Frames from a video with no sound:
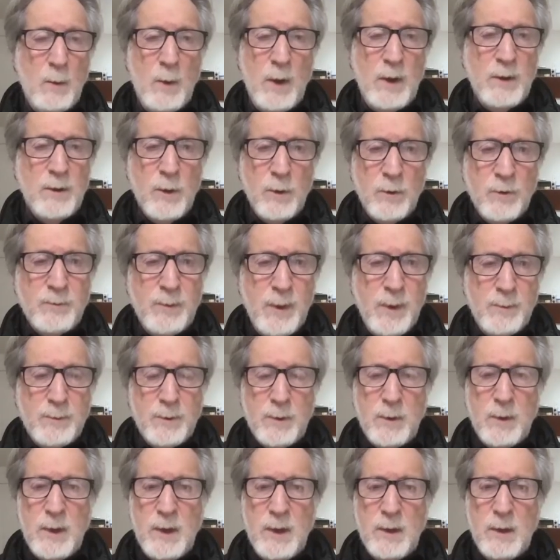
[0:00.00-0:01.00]
way. Those
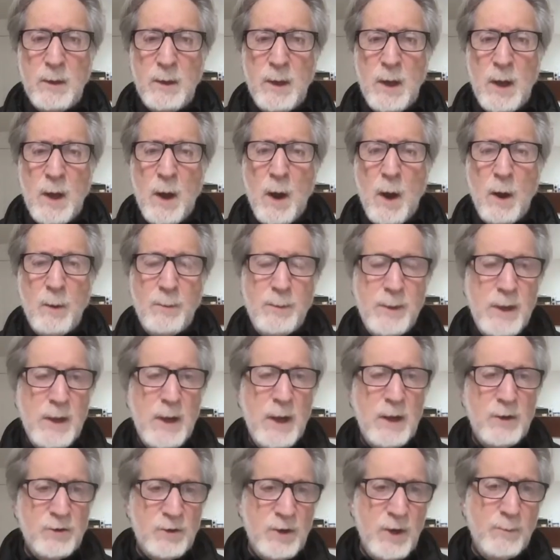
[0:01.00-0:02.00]
people in our
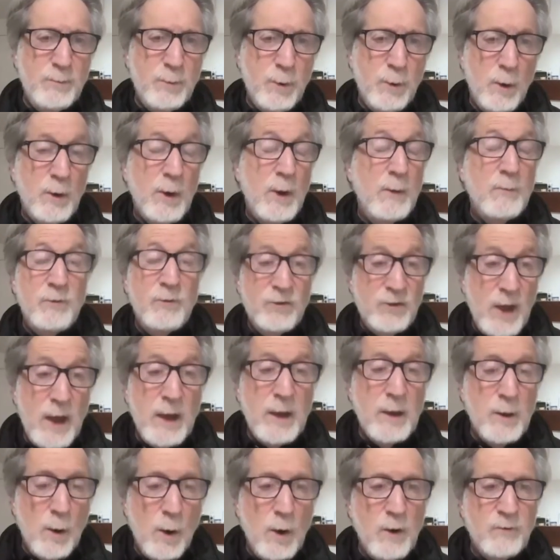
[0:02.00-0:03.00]
PhD program,
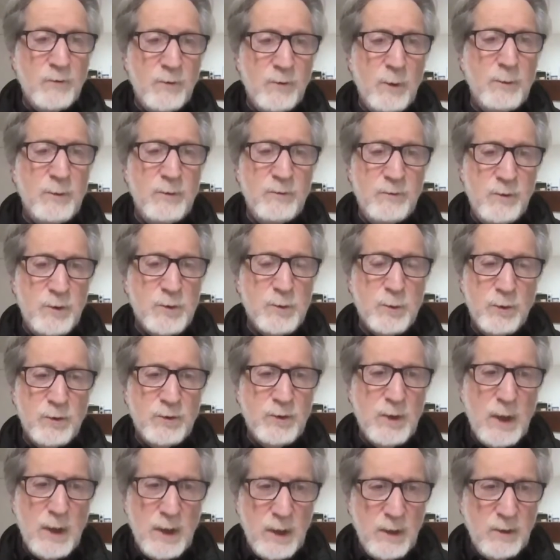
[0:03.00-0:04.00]
say in art, film, and visual
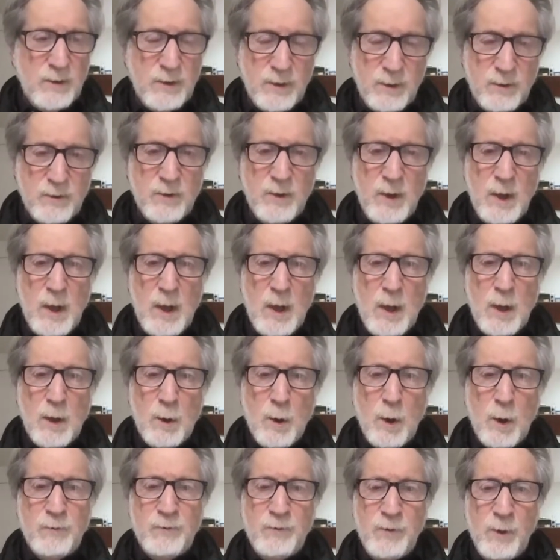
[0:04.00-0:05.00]
studies, it's
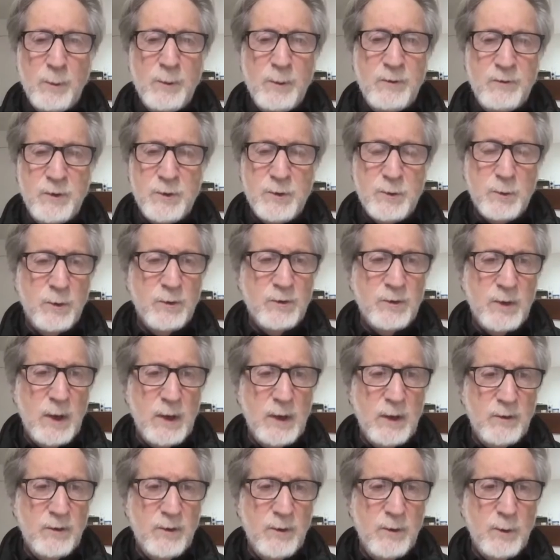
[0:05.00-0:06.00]
called Film and Visual
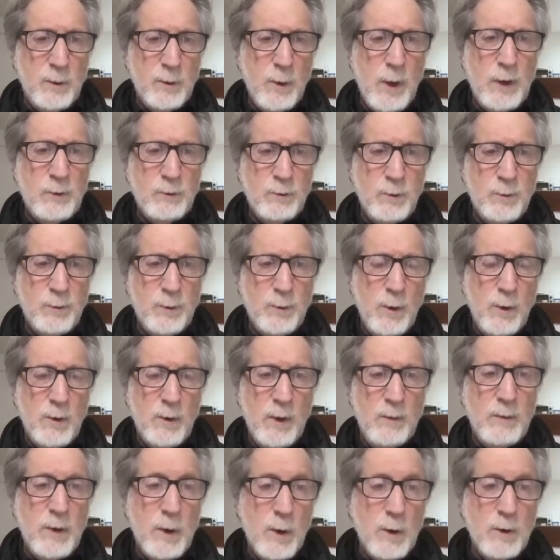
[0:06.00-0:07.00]
Studies in the graduate
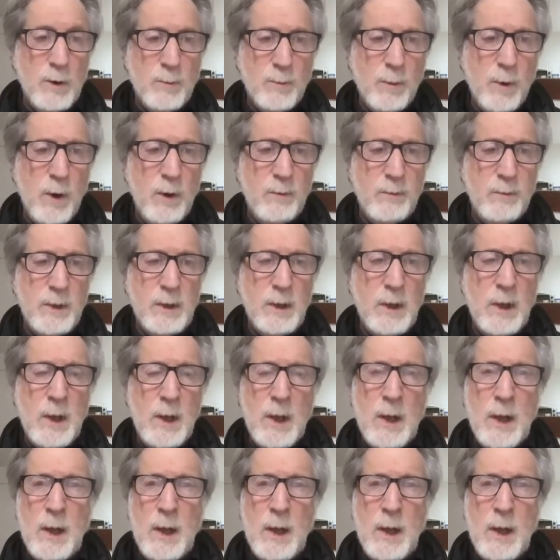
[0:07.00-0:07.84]
program in our department.